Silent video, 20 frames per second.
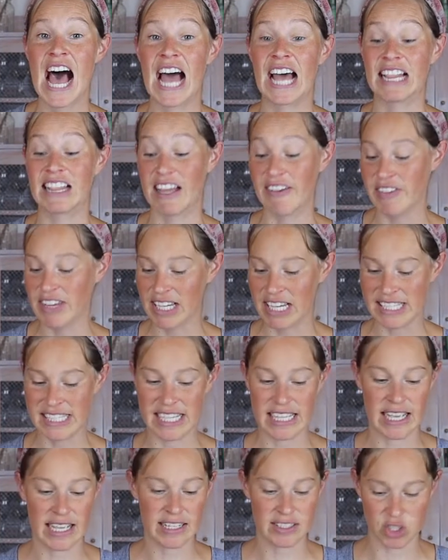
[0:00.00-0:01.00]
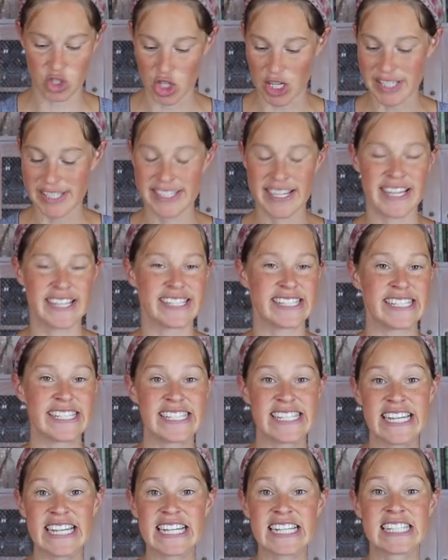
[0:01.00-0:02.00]
I love it because it just has
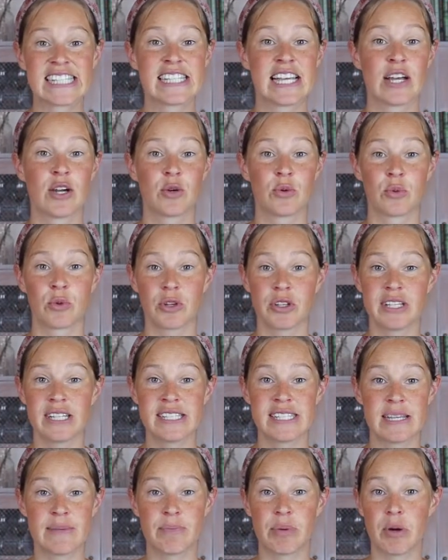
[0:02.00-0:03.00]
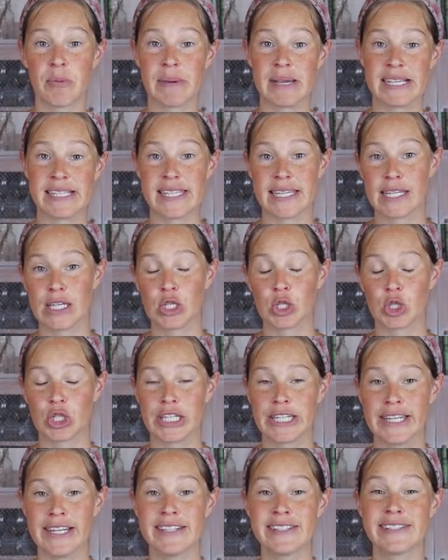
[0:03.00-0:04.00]
6 really simple basic
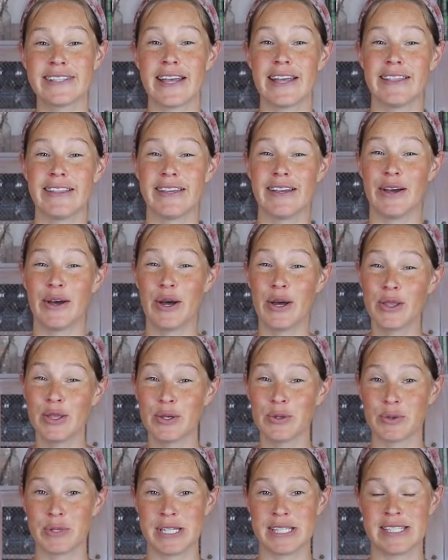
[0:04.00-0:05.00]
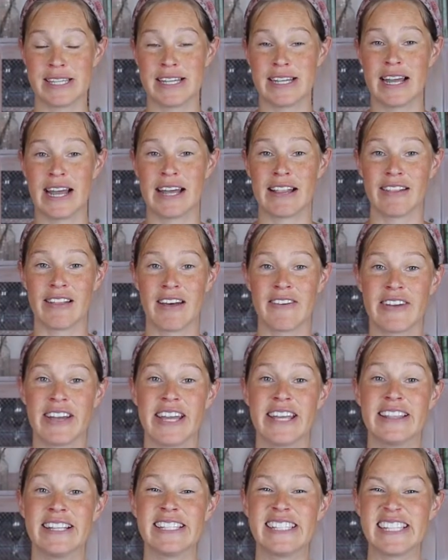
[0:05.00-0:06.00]
ingredients, and the other reason I love it,
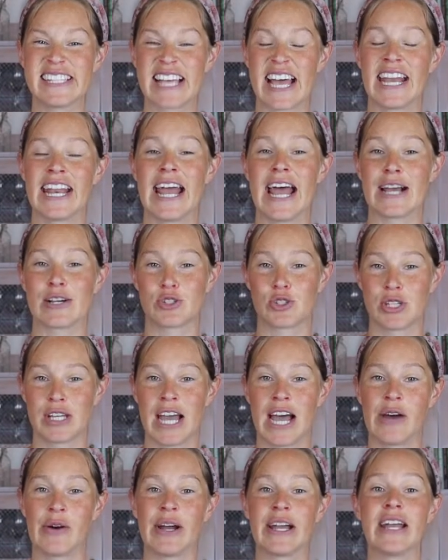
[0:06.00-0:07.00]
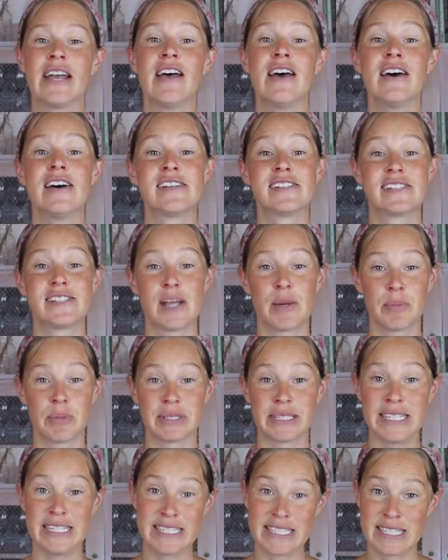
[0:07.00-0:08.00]
and this is kind of actually how I
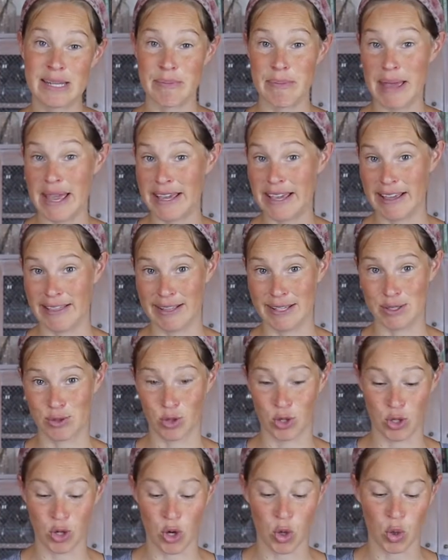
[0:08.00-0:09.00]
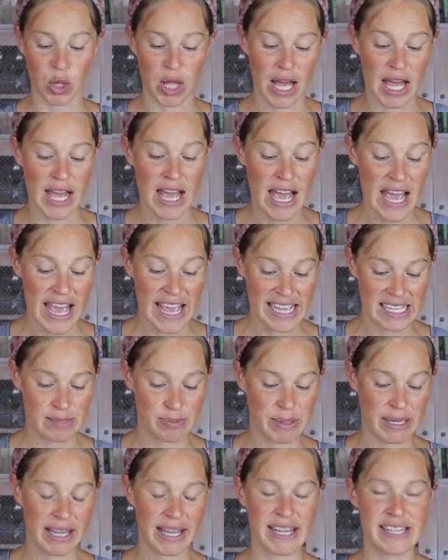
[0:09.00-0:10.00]
stumbled into making this granola, is
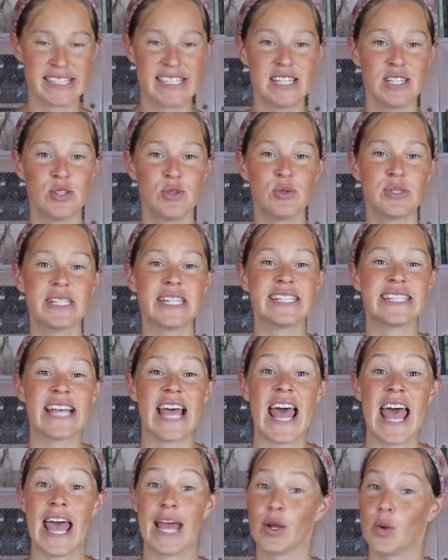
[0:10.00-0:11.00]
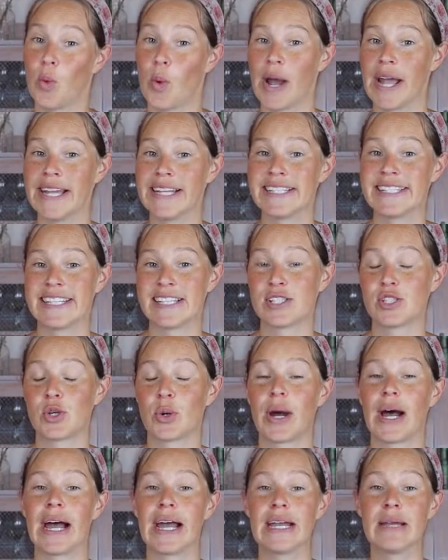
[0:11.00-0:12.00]
because it uses egg whites. And so